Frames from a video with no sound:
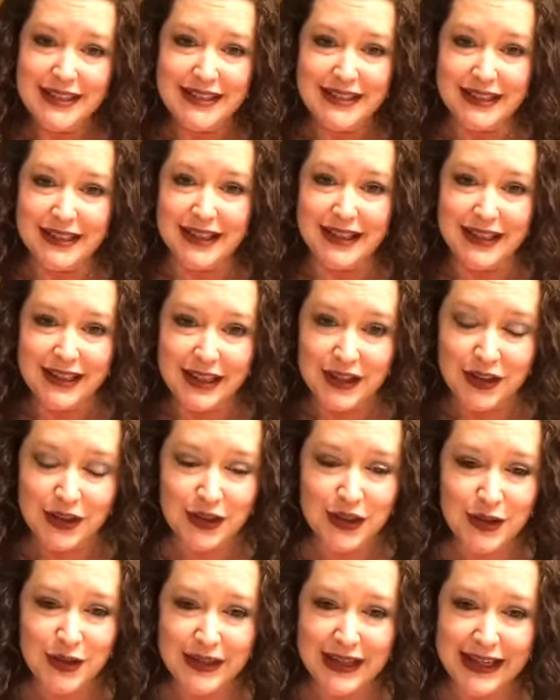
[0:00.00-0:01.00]
to hear
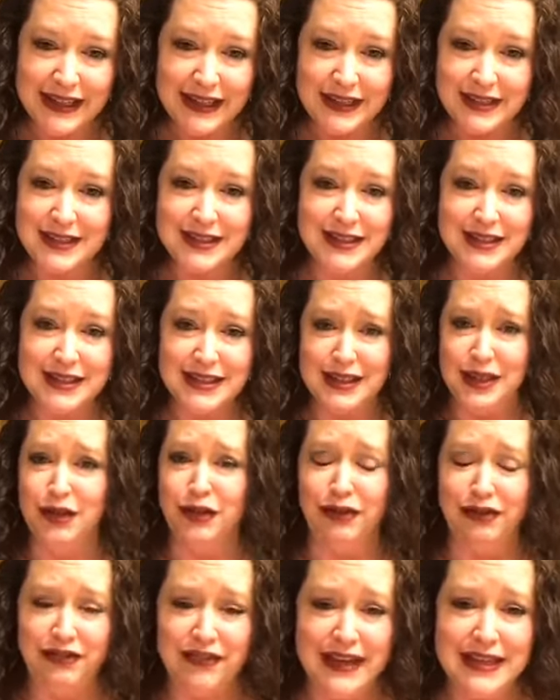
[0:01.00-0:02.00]
you ladies, to see
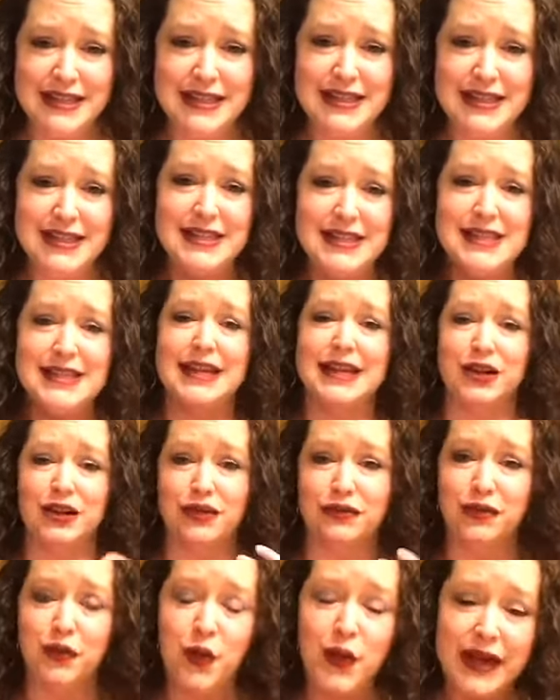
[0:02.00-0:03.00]
your faces, to hear
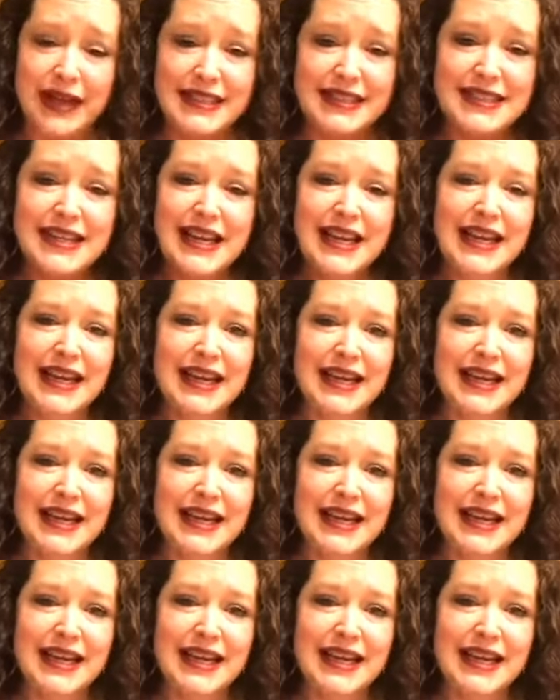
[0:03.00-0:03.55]
your voice,